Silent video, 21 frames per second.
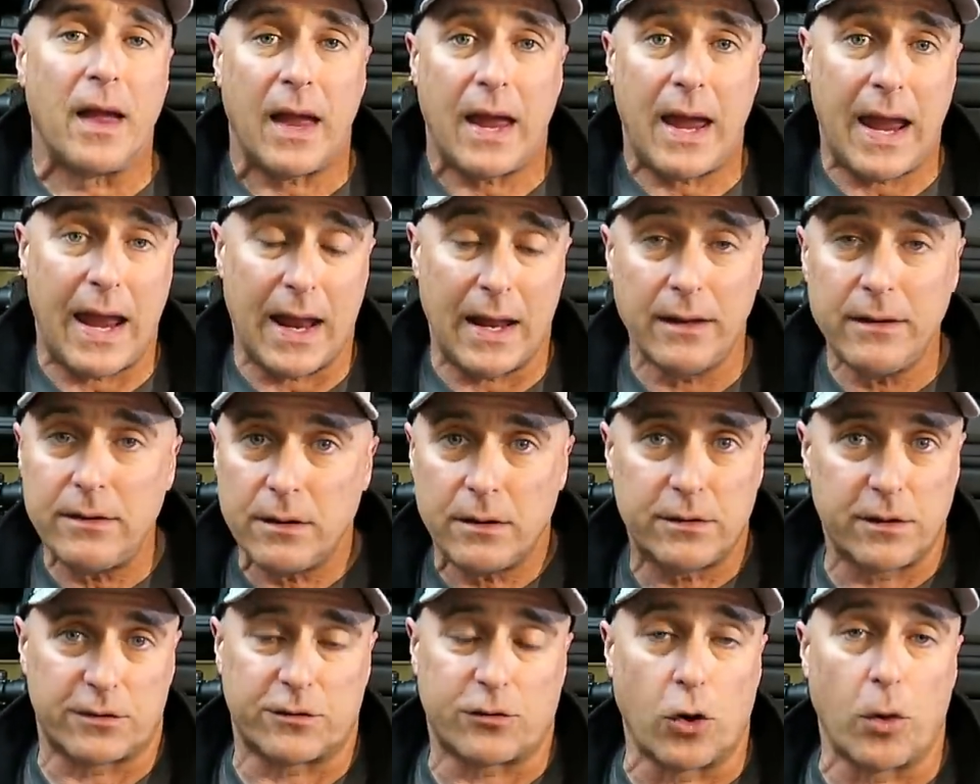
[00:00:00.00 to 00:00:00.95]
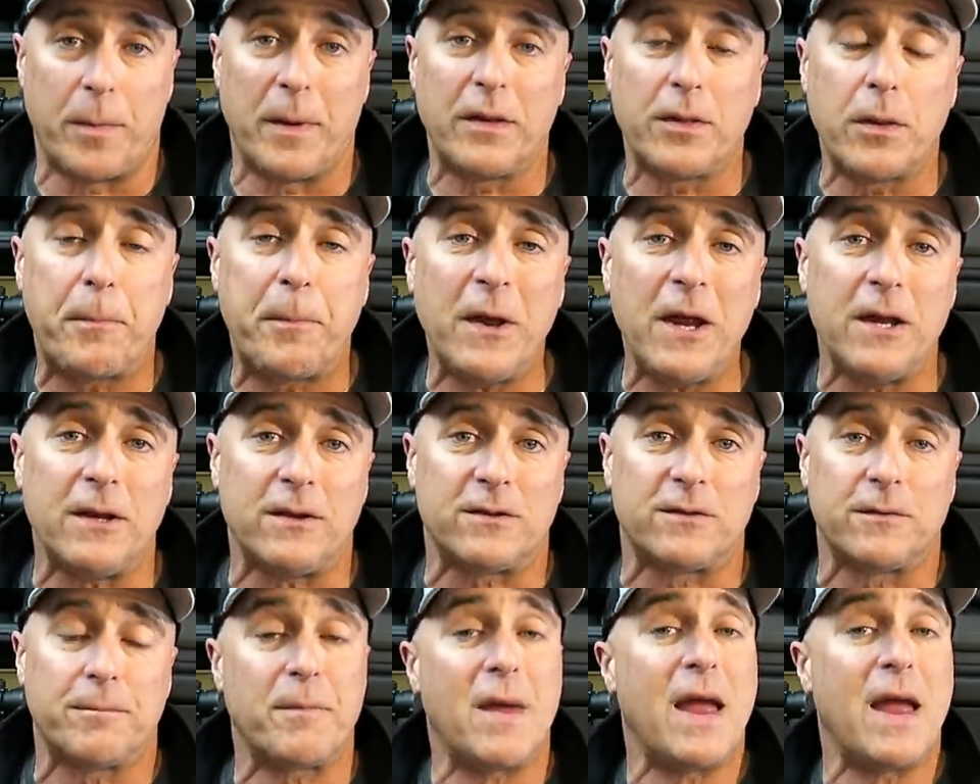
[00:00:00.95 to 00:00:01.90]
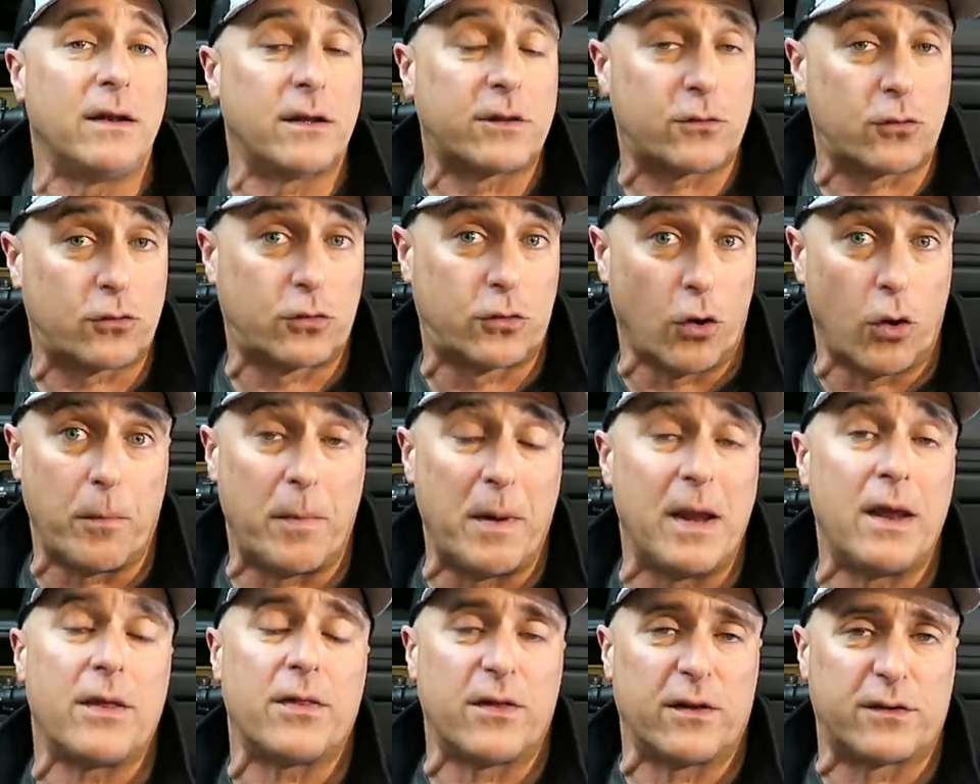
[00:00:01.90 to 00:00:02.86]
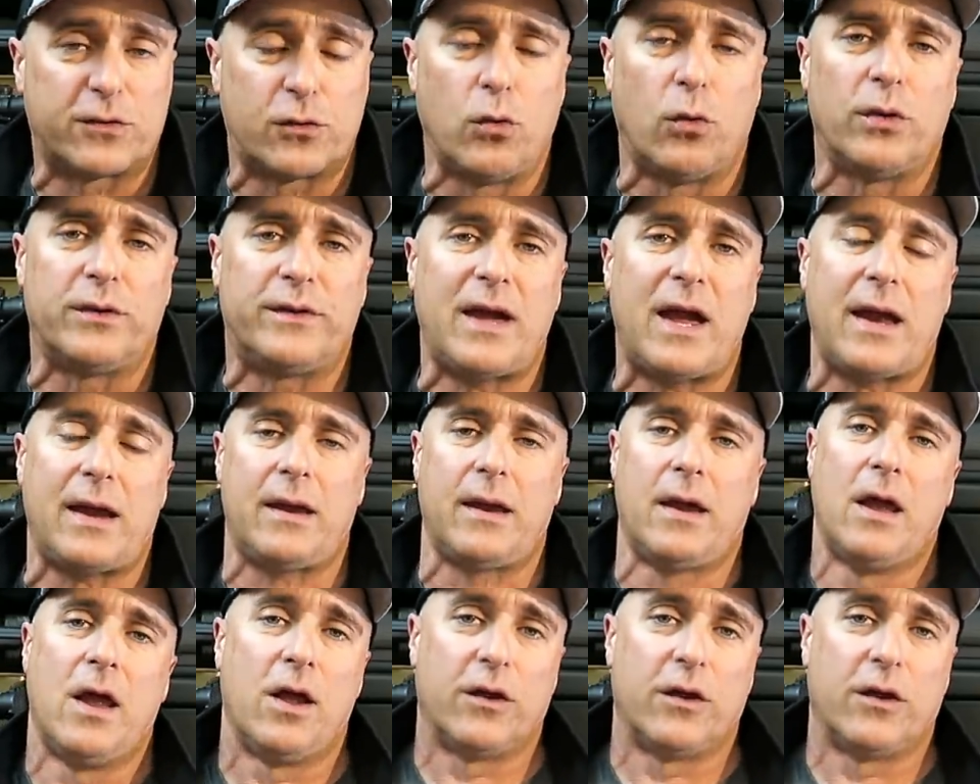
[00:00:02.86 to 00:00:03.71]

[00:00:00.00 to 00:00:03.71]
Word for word: and disturbing the peace, disturbing the school day.